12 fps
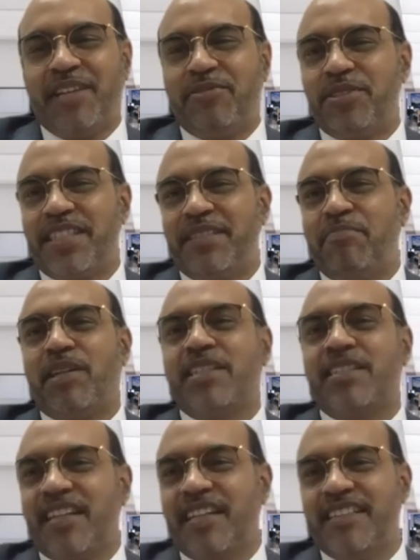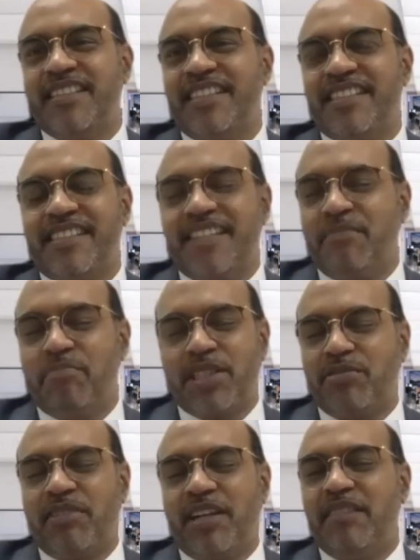I have to say that personally,
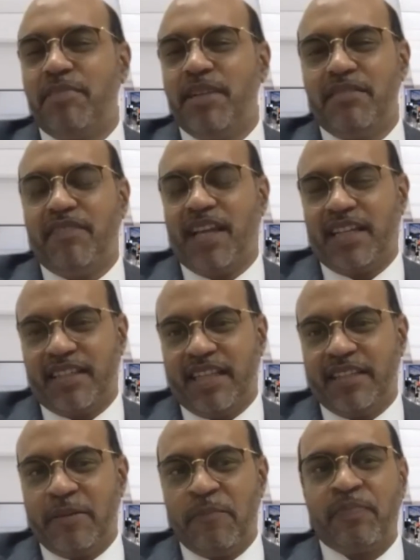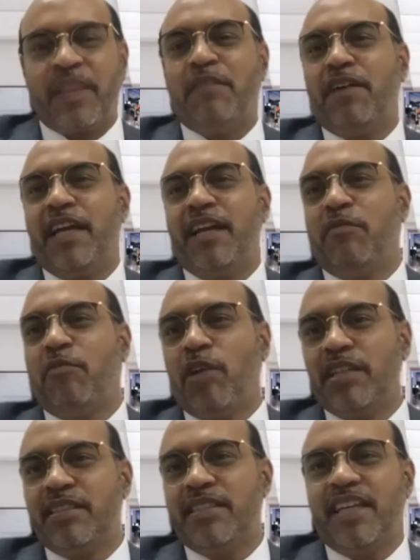personally I believe like that. If I have
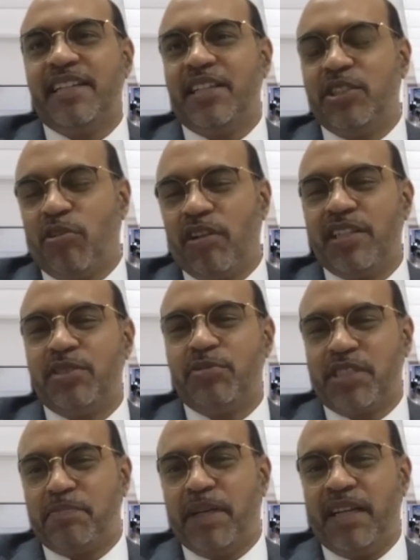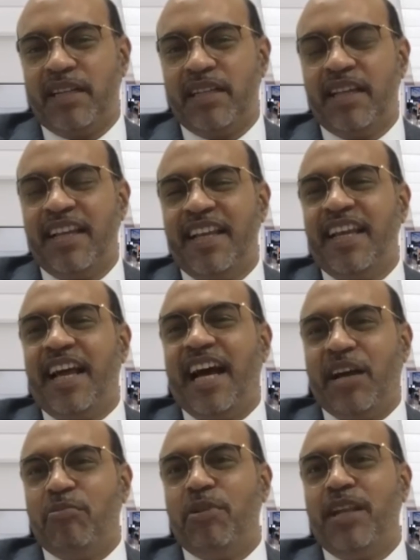$1 to spend,
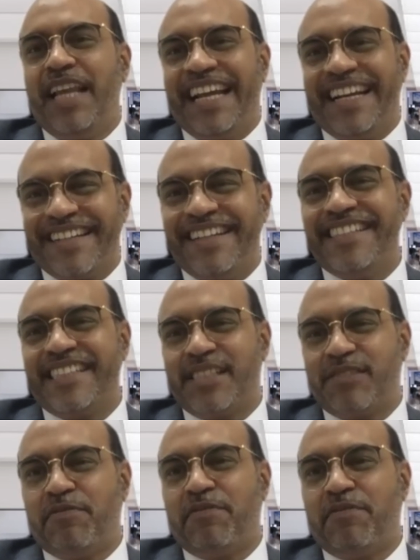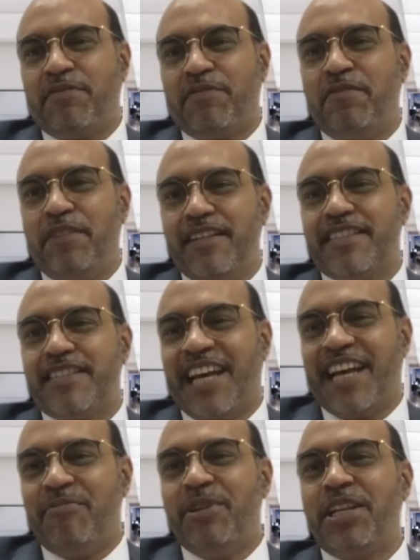I will at least 5 pills
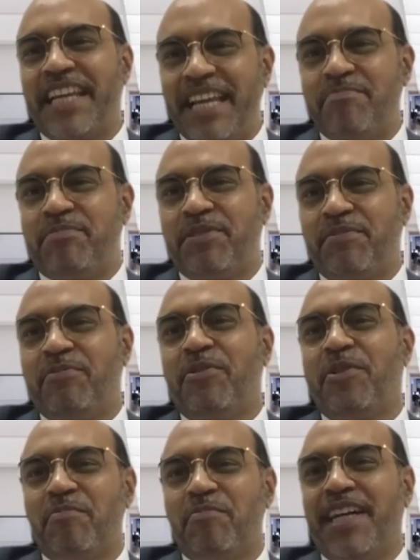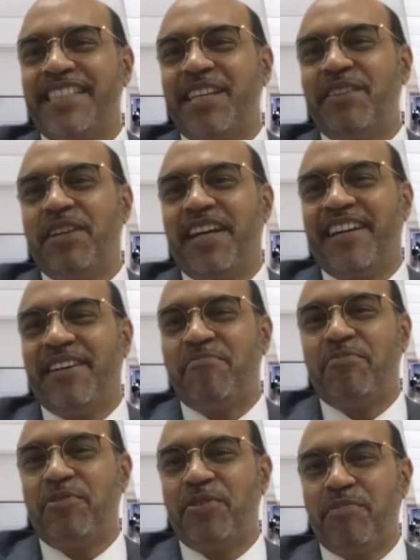I will keep for my
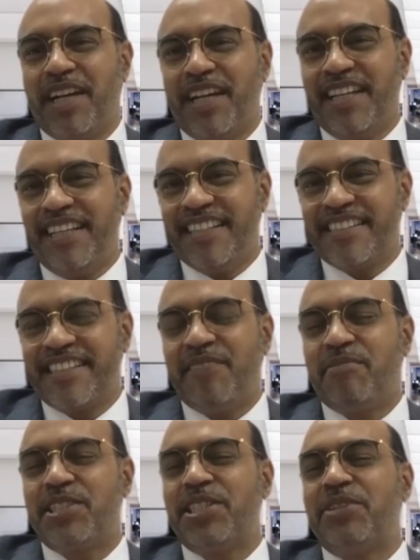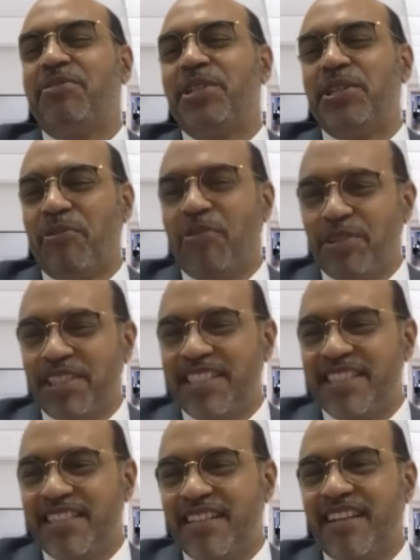cybersecurity or
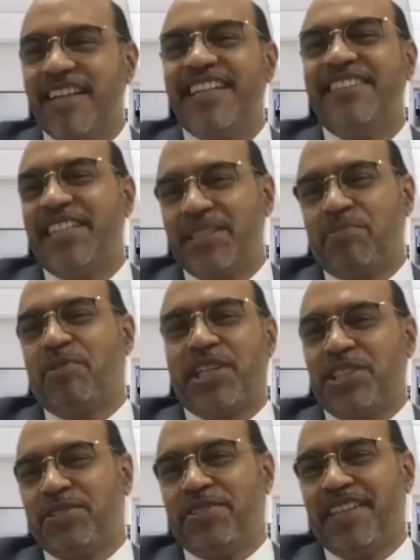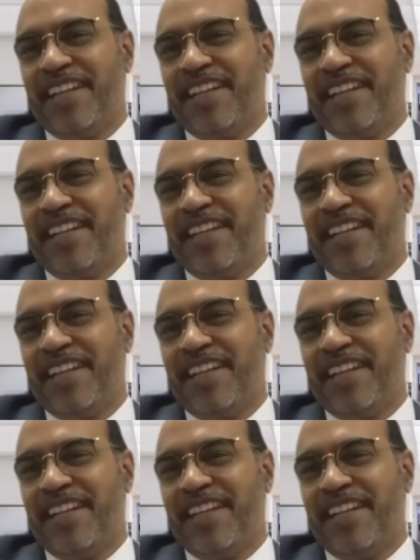digital risk protection.